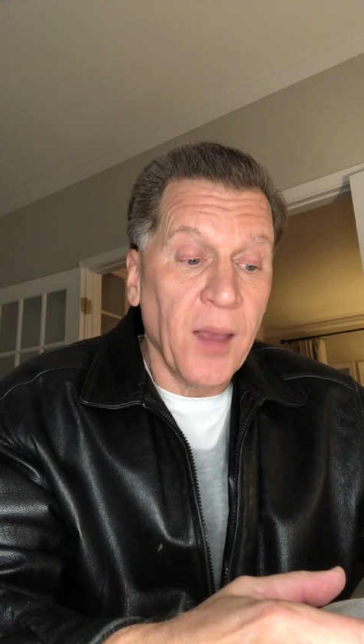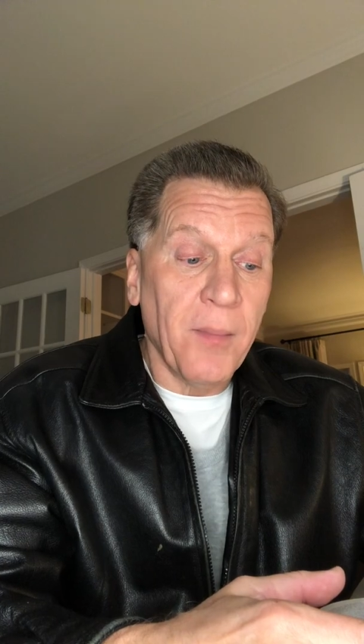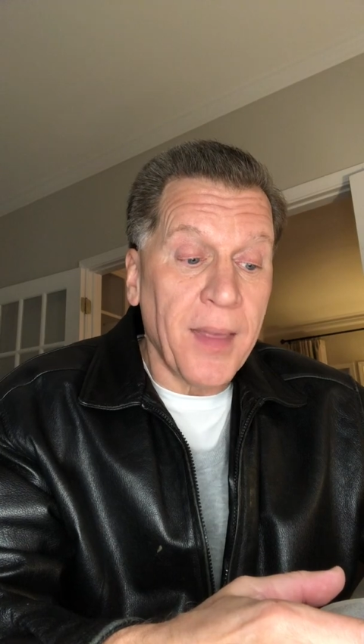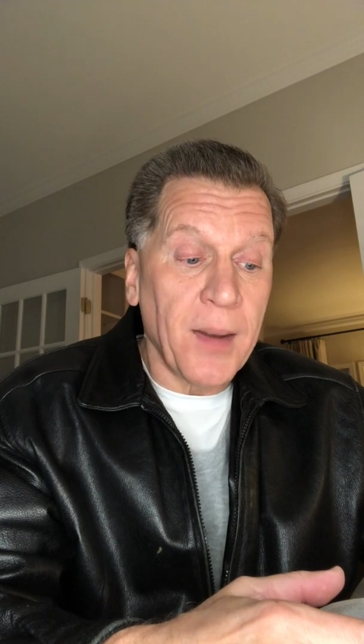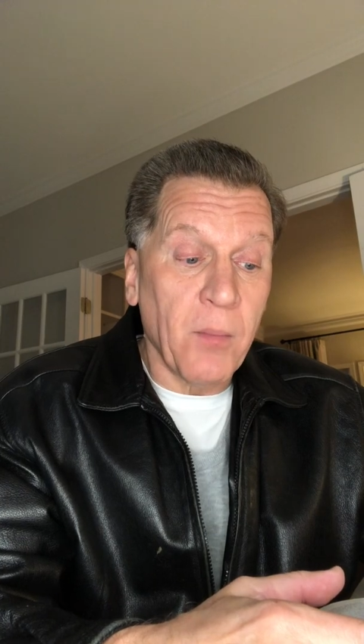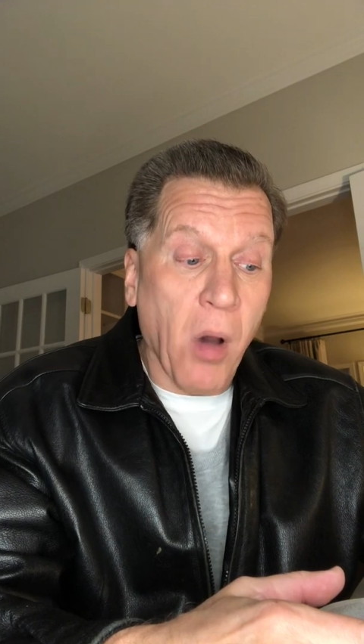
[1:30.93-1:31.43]

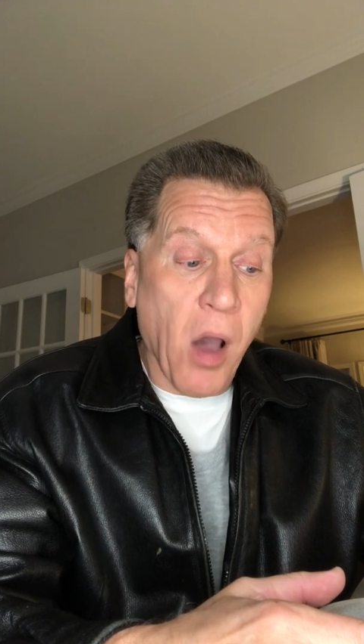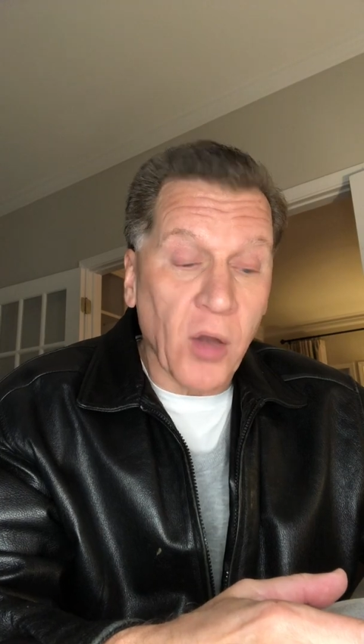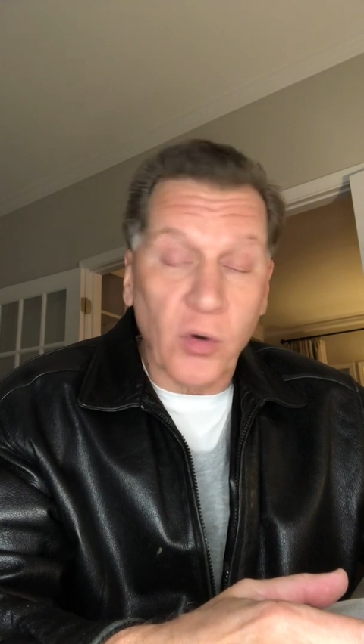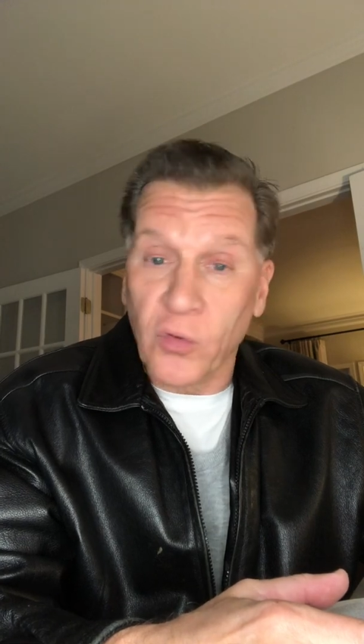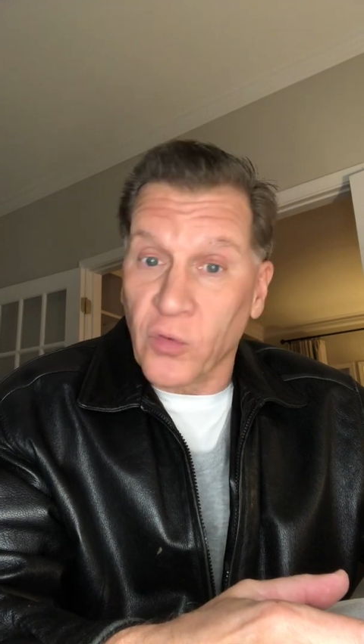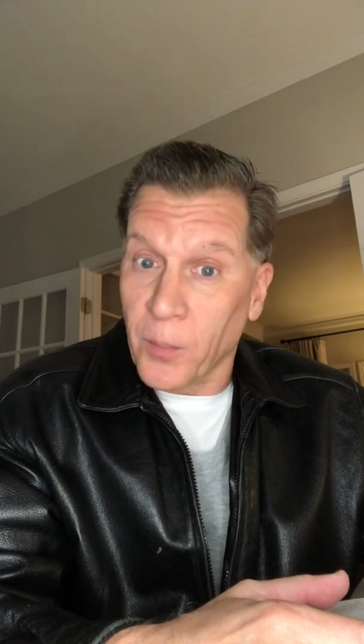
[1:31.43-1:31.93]
many
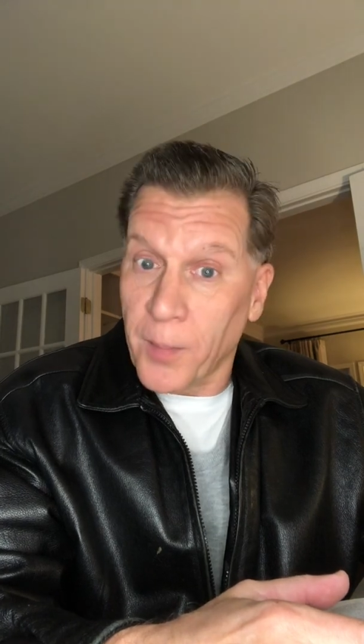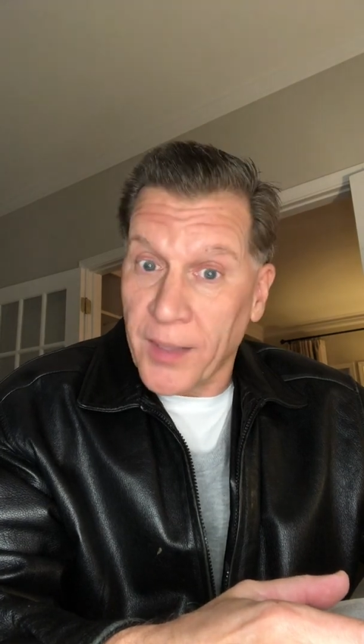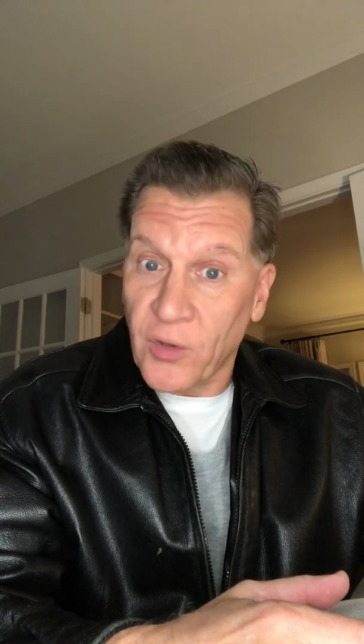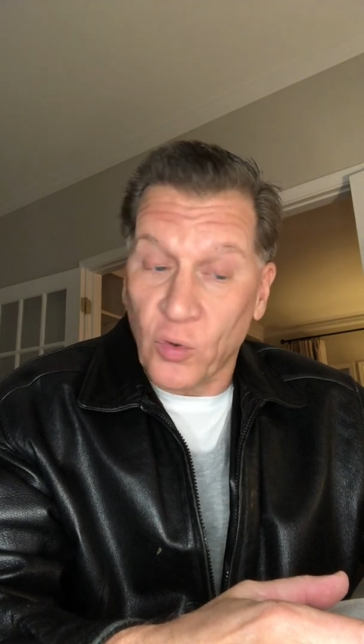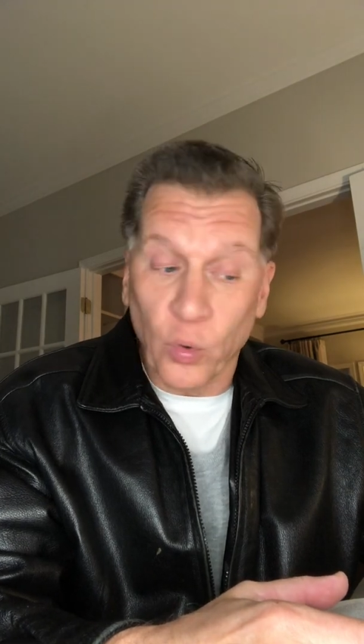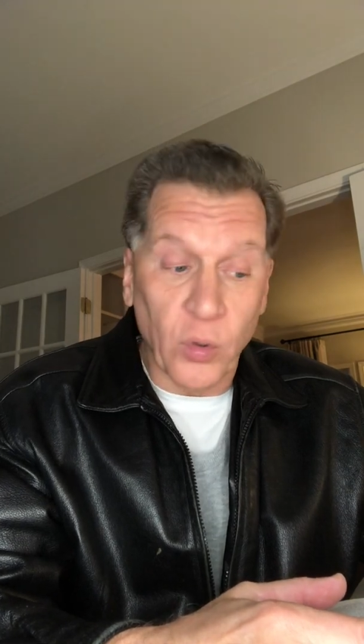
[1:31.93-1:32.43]
models or
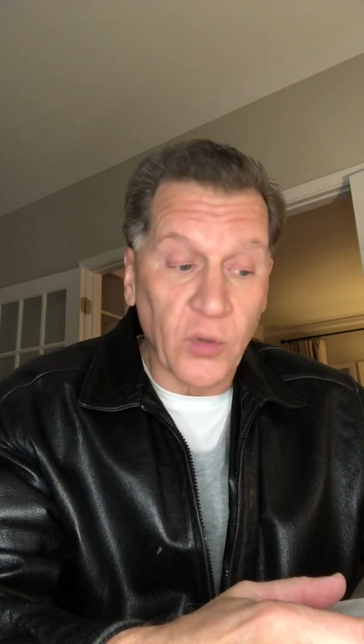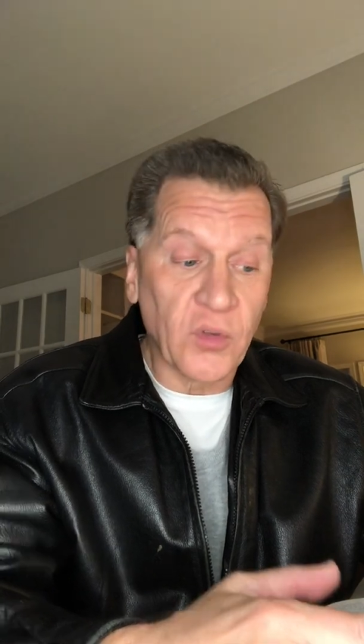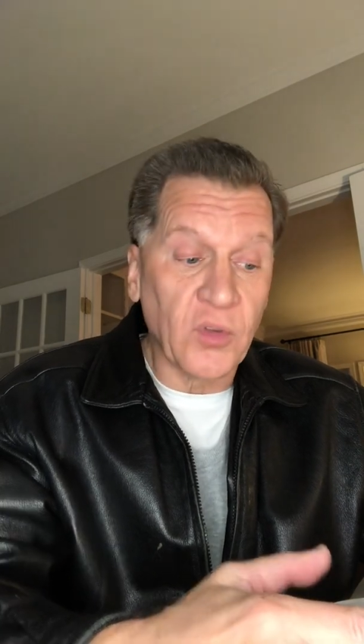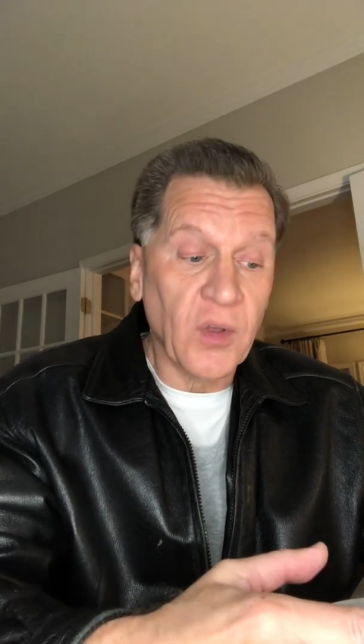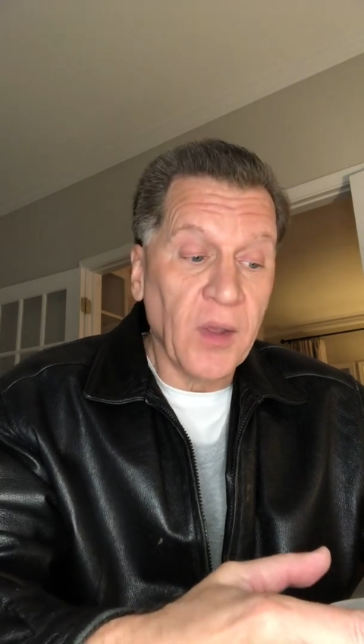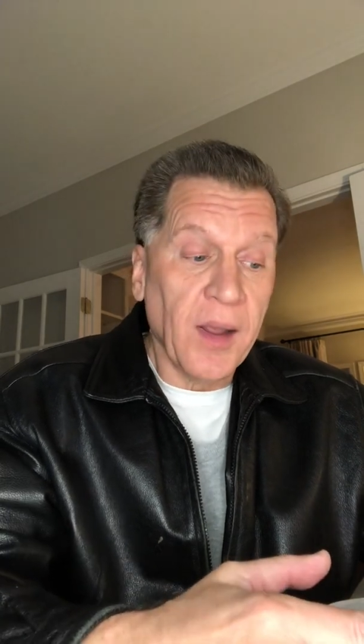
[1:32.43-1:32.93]

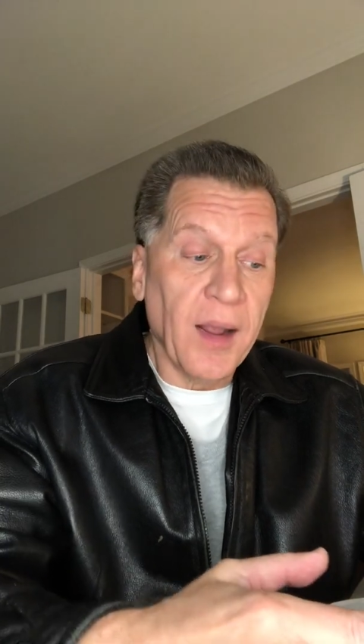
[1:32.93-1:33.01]
mentors.